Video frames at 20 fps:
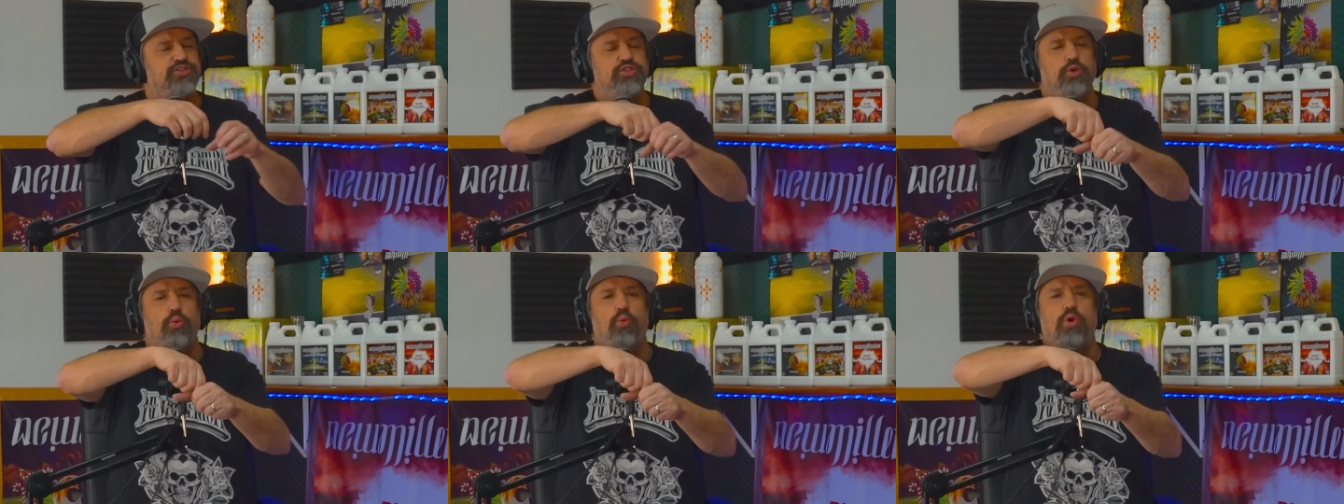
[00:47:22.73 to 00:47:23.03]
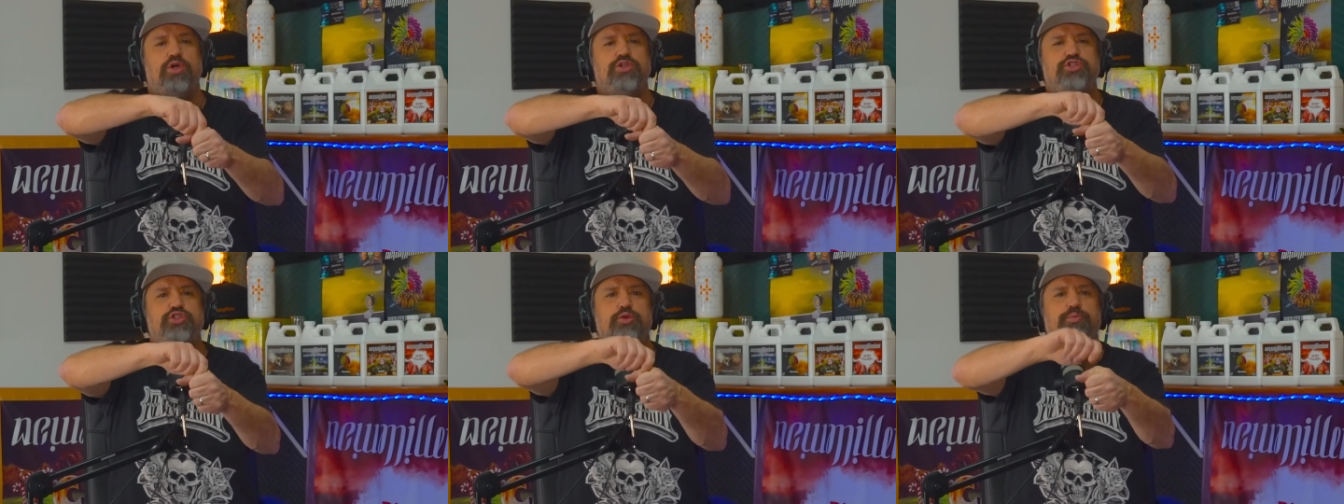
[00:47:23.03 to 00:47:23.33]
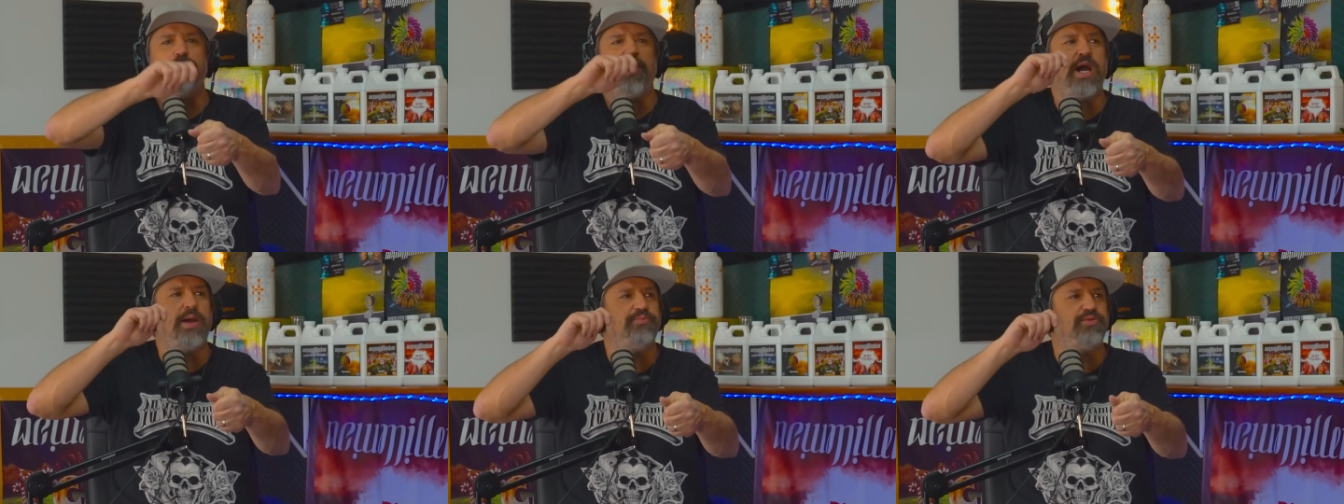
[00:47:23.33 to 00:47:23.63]
So once you
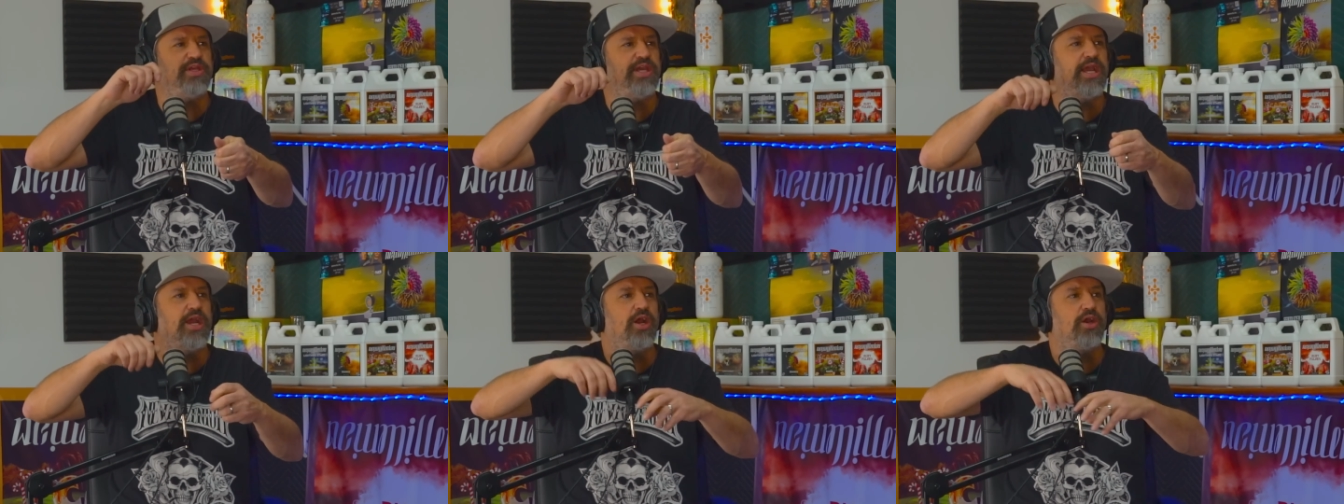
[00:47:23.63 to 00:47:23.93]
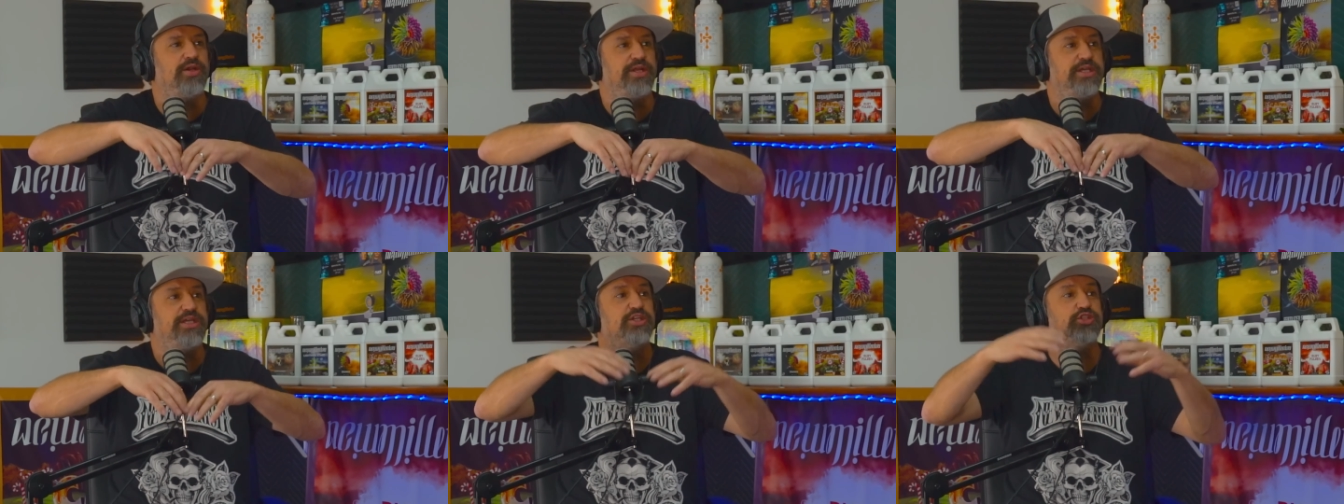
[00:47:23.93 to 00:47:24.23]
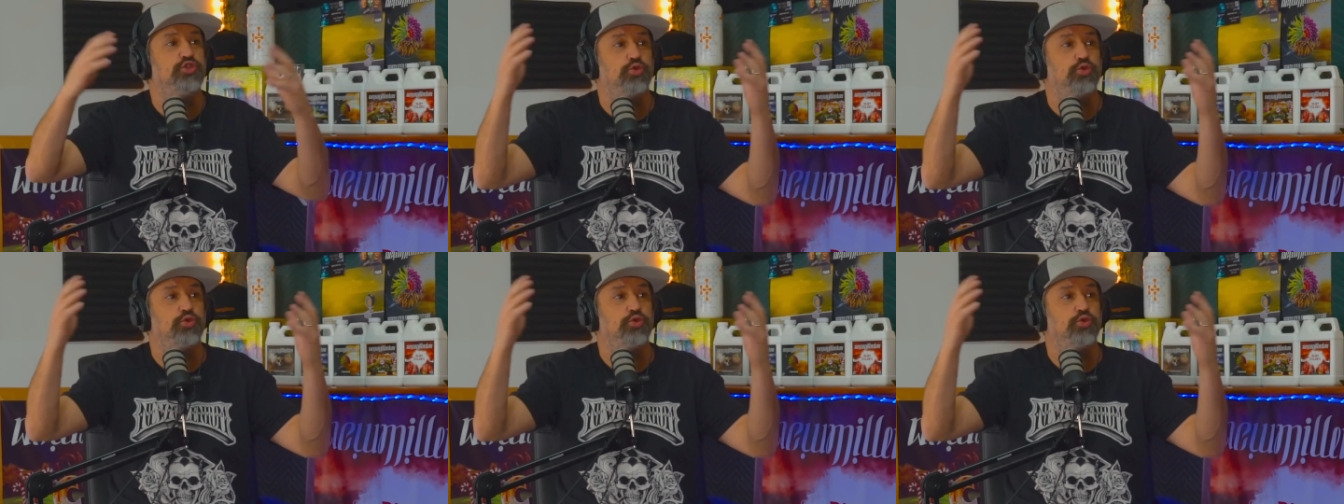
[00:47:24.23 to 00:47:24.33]
pop the air and it gets